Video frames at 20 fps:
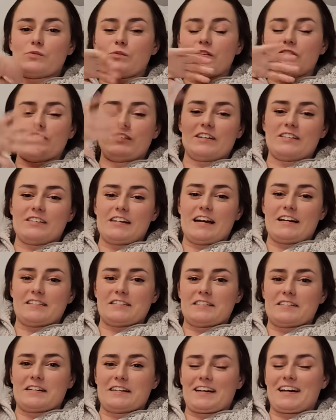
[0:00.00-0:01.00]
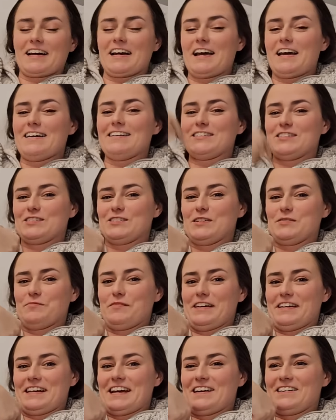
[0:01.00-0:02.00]
were fantastic. It's on
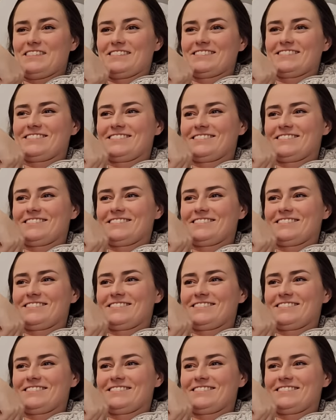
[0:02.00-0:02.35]
me now.